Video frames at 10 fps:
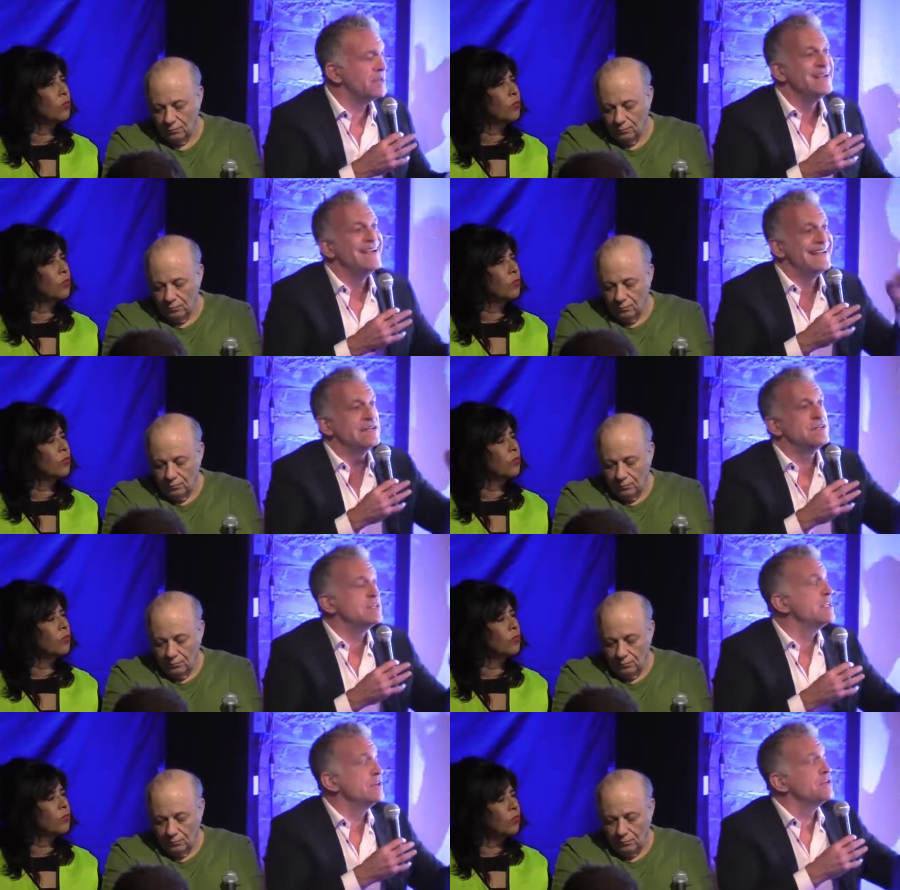Speaker 1: it
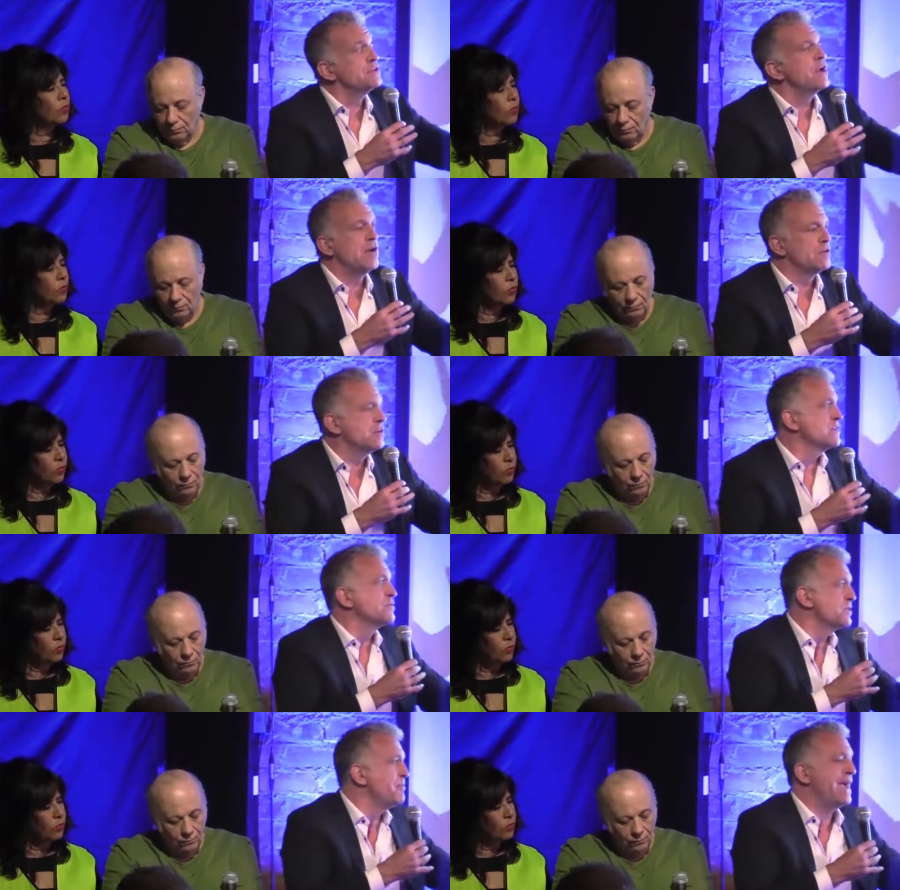until the dollar
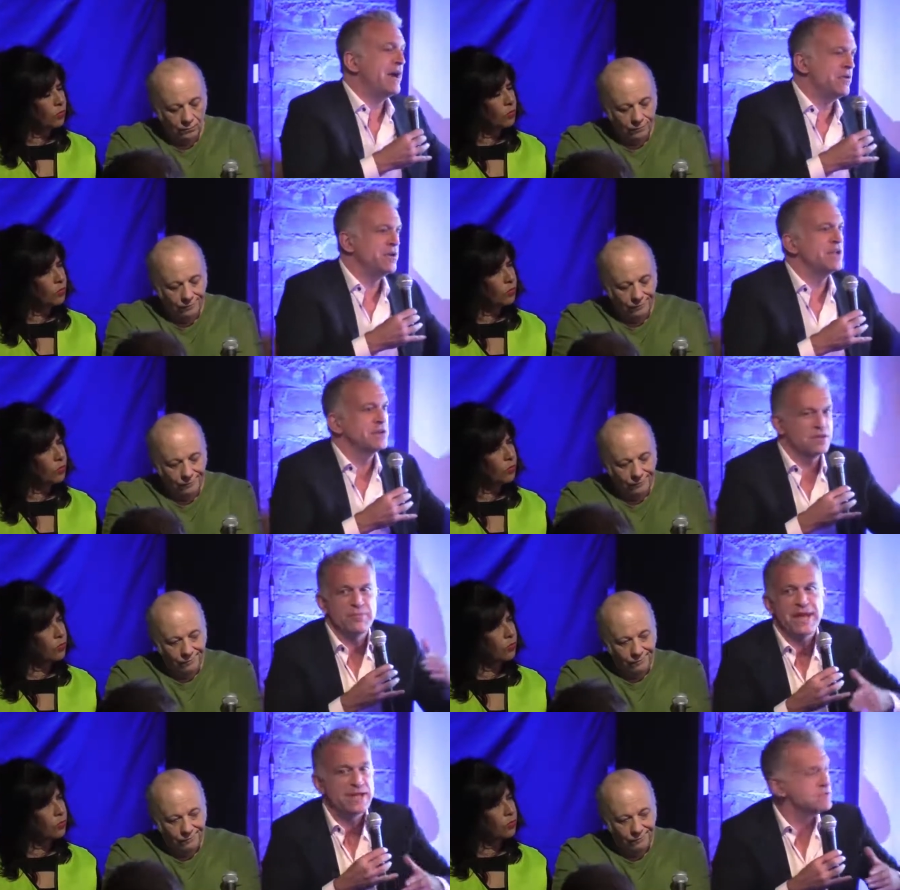does what the pound did or the
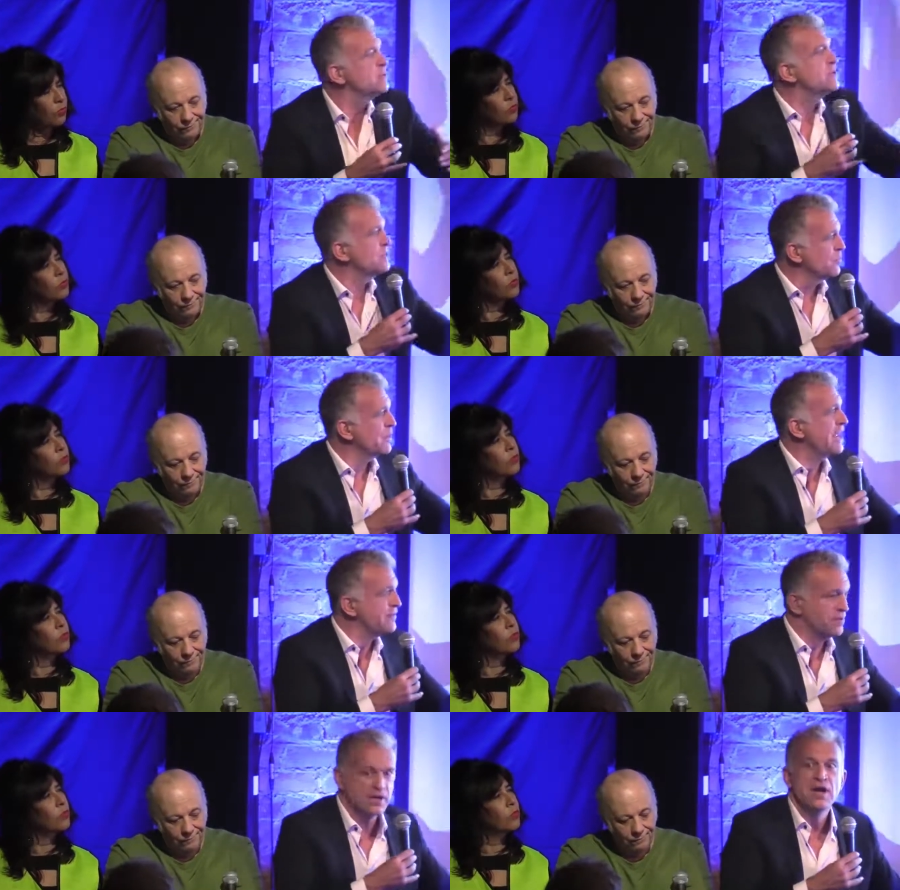peso did or
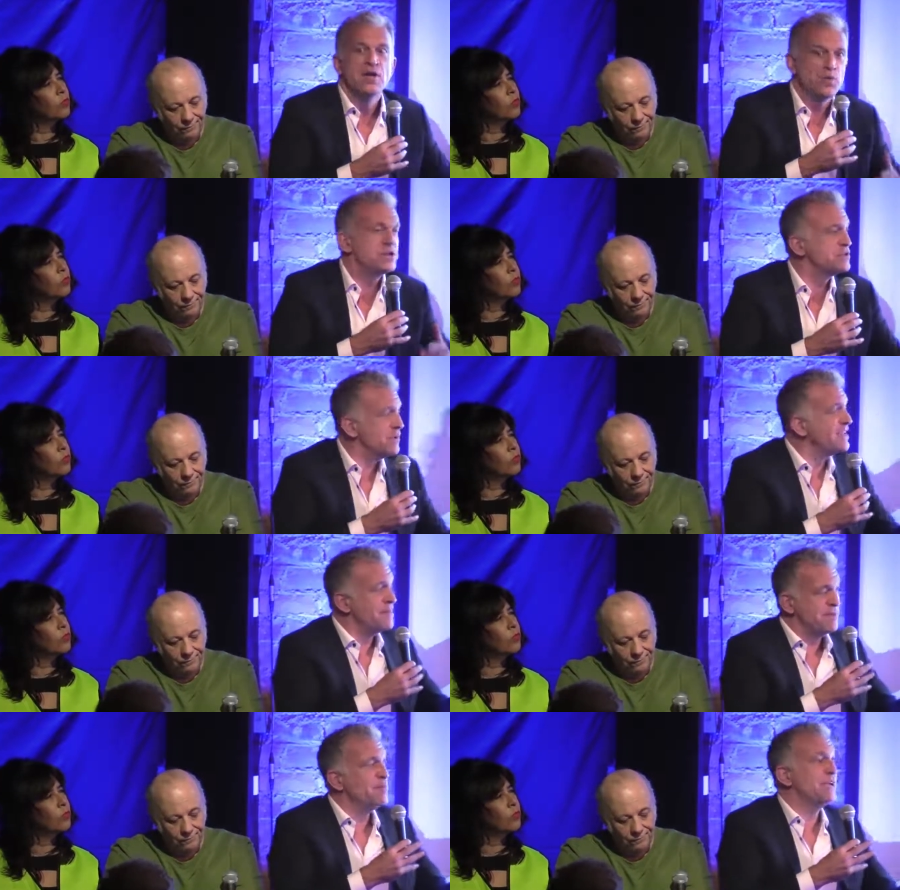whatever, which is why
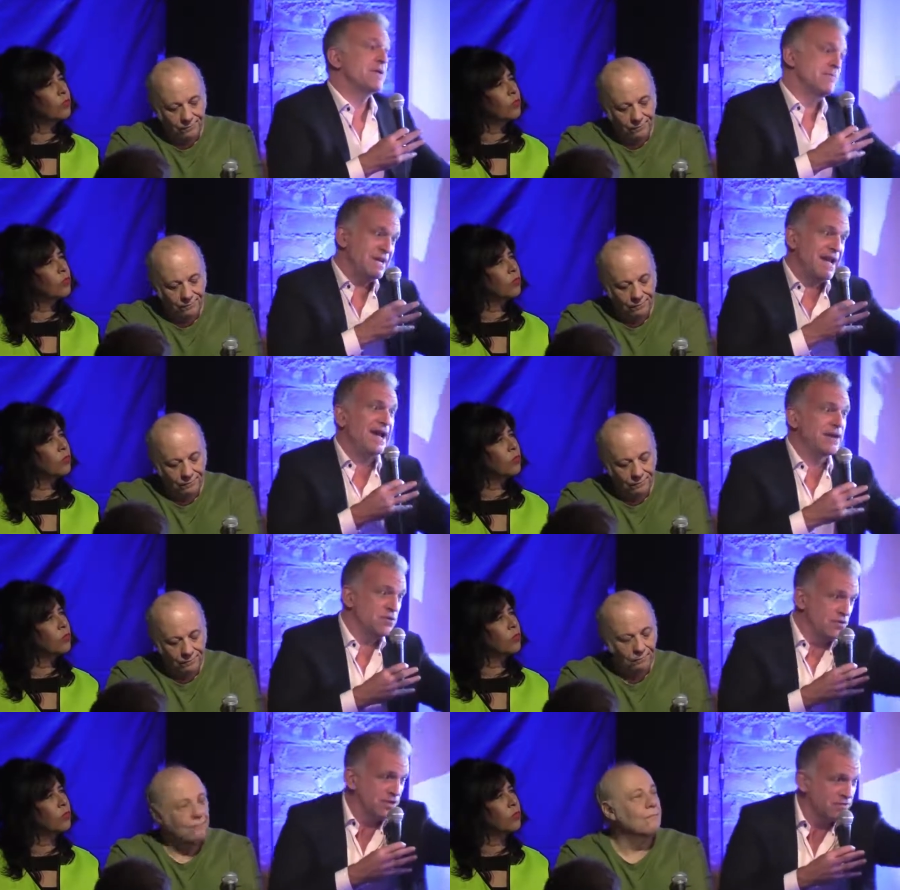then people get
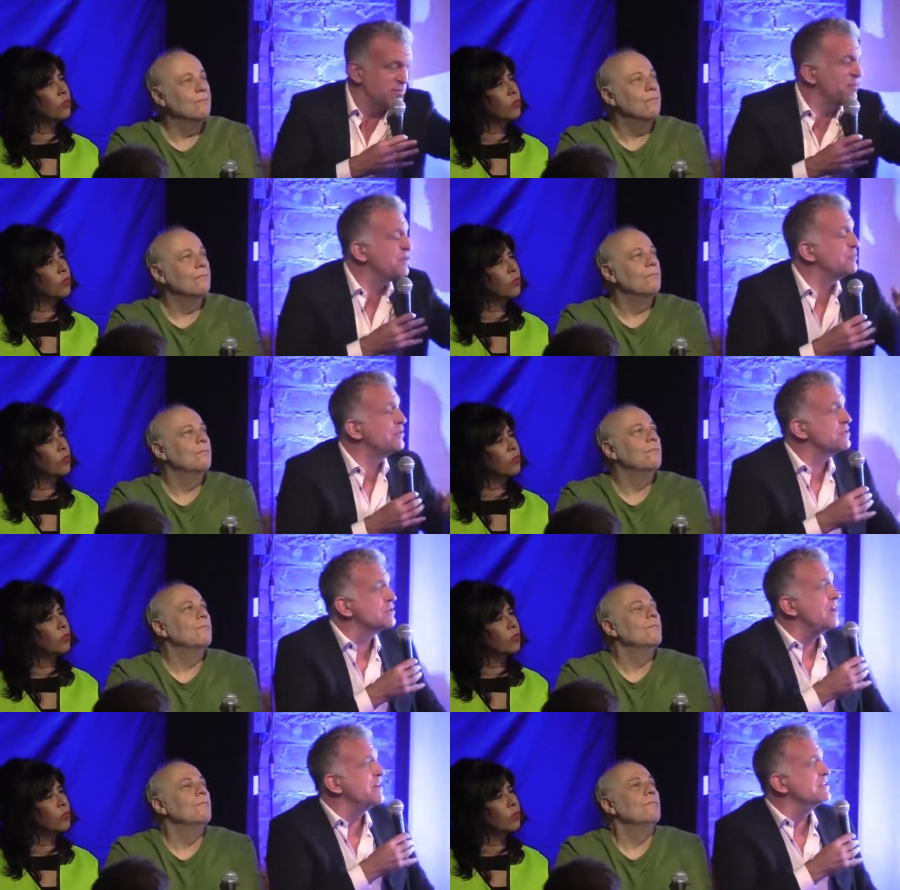maniacal. You're some of the people in
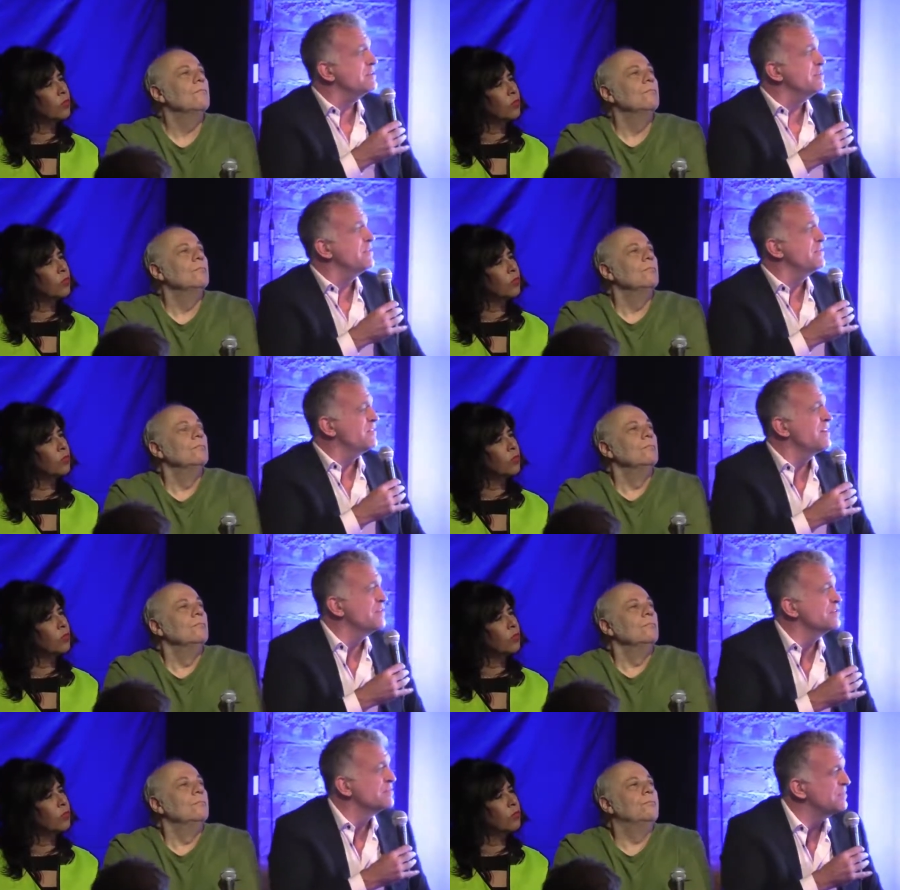this audience, I believe, I
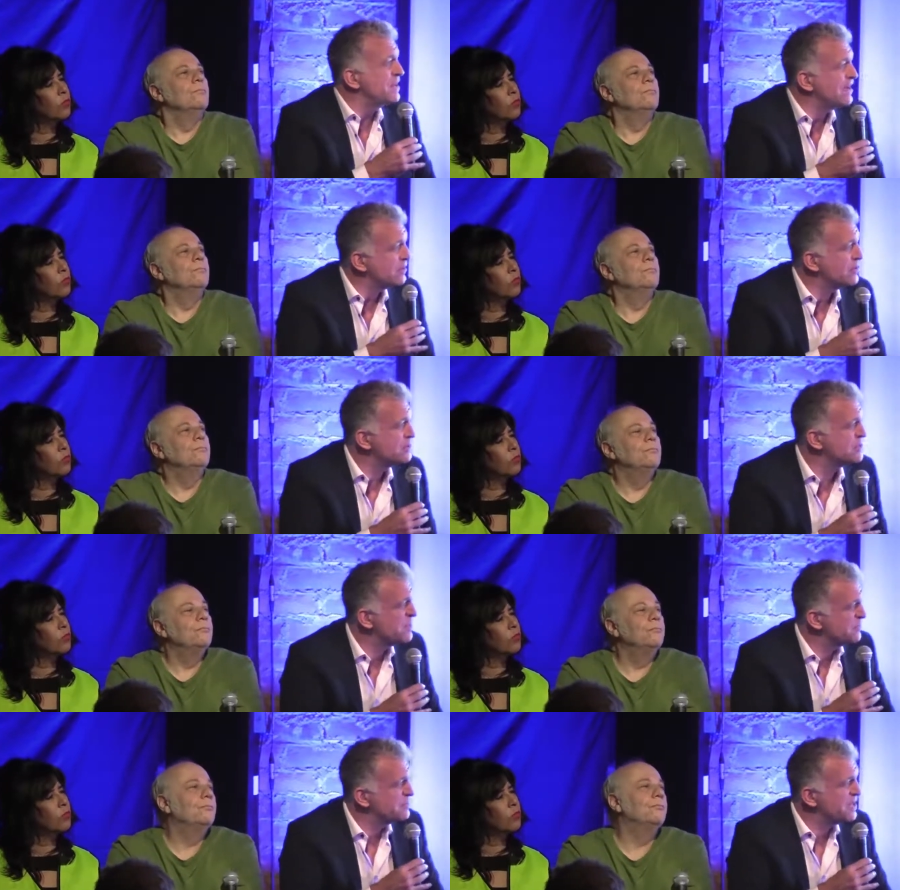feel some maniacal energy
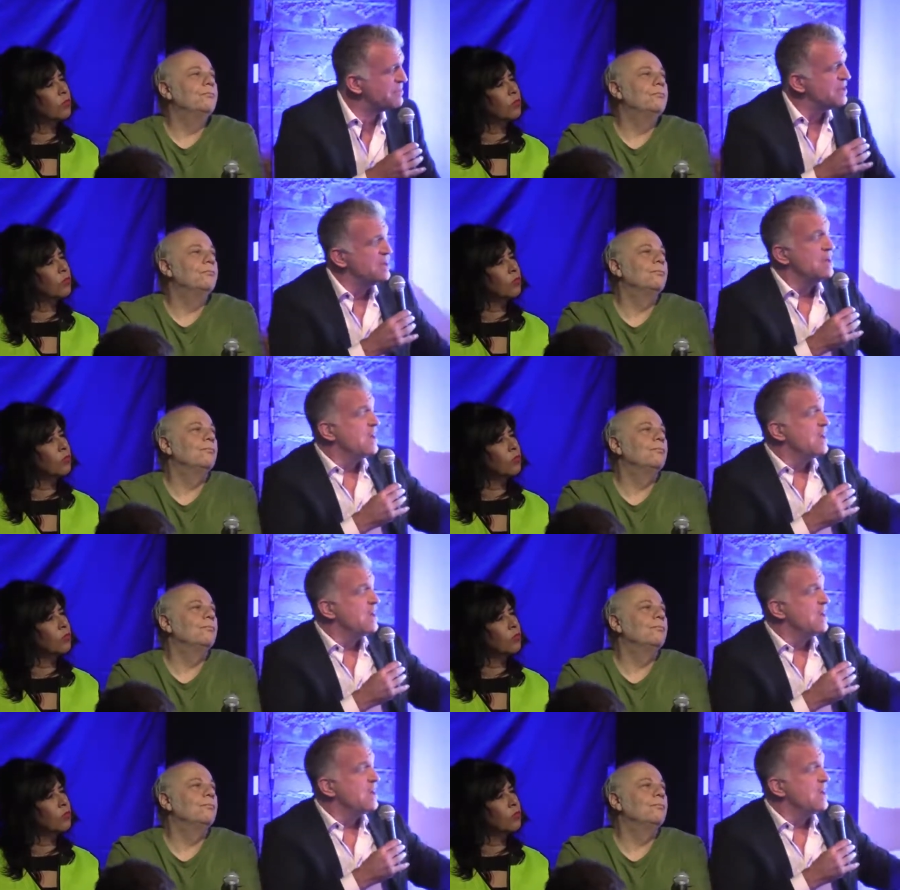coming from them.